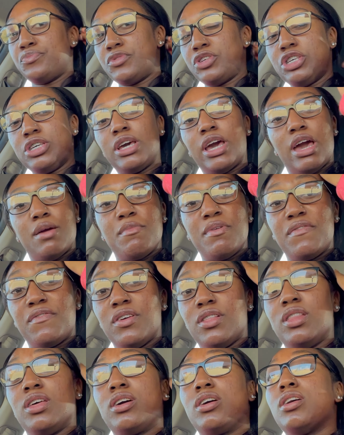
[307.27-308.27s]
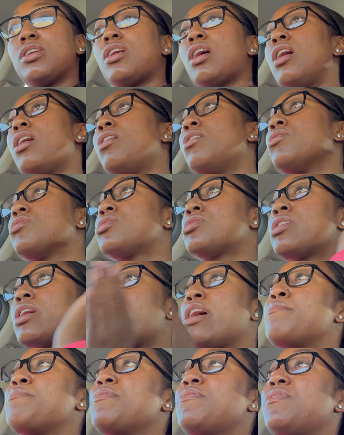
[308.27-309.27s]
She had me feeling good. Y'all, she
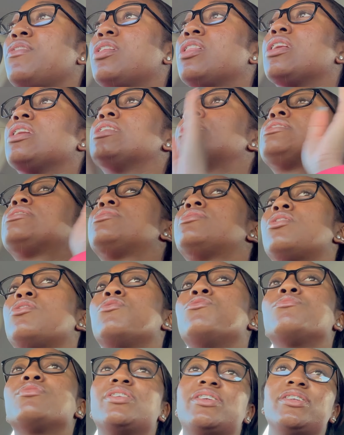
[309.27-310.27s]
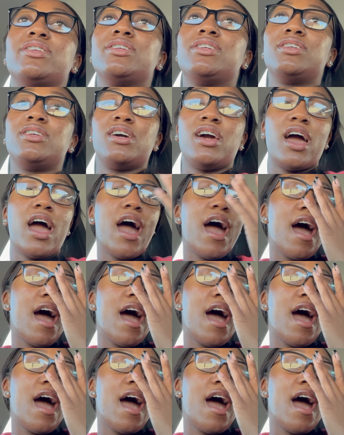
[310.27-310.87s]
had me feeling so good.